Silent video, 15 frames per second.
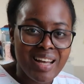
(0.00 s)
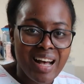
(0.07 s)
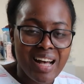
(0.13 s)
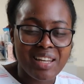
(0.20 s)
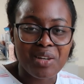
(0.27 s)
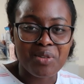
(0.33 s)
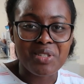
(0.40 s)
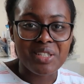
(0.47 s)

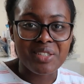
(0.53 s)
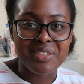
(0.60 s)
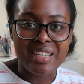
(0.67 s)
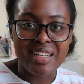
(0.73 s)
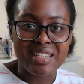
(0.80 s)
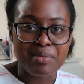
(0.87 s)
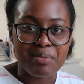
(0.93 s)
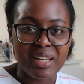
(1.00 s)
And I'll see you
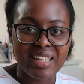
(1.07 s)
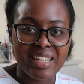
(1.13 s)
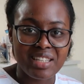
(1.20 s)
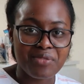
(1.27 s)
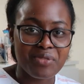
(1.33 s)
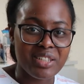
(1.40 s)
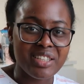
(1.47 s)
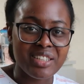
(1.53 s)
guys in my
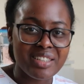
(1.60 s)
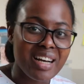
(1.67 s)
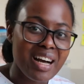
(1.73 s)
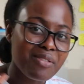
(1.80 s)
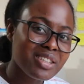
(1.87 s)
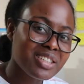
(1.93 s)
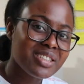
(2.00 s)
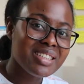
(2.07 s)
next video.
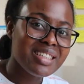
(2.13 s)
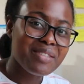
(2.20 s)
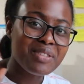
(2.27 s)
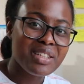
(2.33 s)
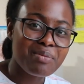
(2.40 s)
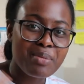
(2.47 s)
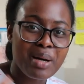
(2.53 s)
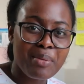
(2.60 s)
Have a good
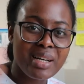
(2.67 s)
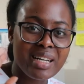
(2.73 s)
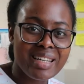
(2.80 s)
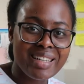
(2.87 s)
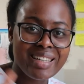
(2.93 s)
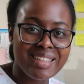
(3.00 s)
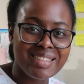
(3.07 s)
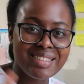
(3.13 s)
evening. Bye
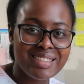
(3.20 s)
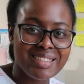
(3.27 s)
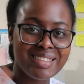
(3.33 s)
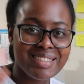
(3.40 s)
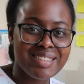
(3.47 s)
bye.